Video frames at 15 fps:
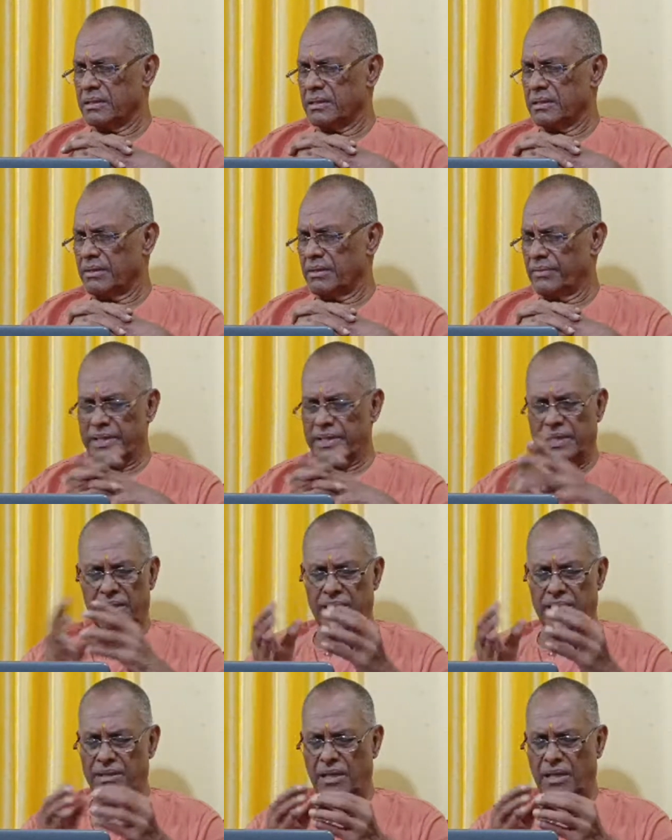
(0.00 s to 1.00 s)
when
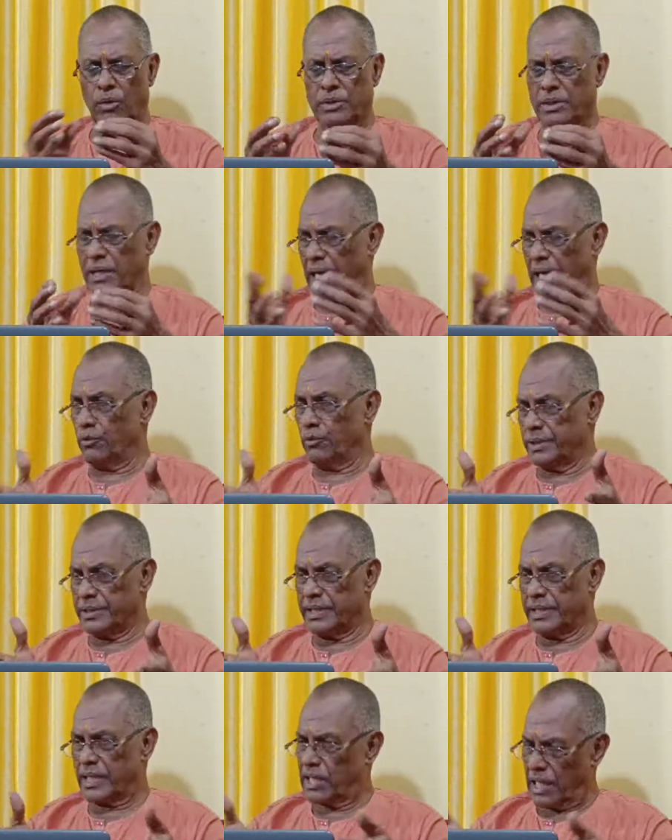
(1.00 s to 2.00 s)
the outer life is
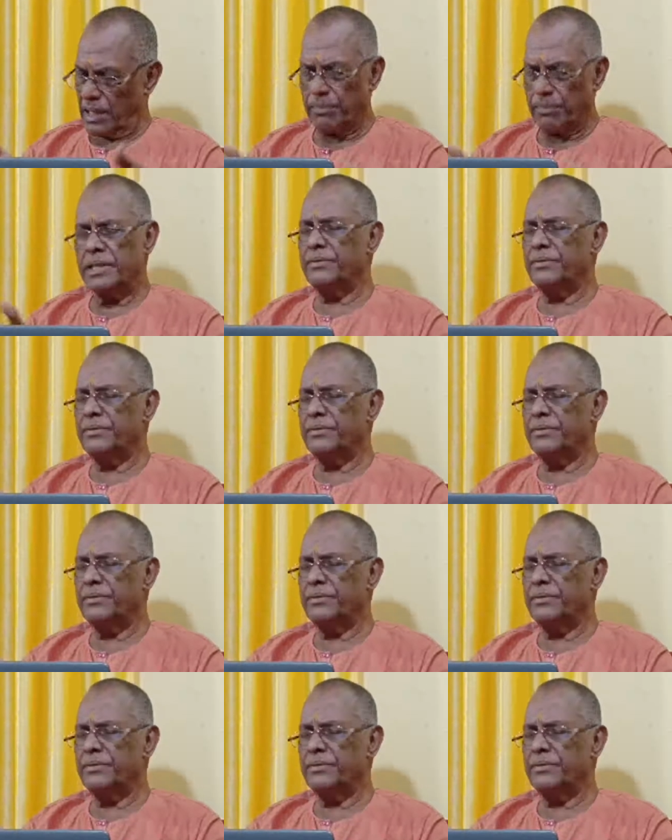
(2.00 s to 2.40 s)
there. Normally,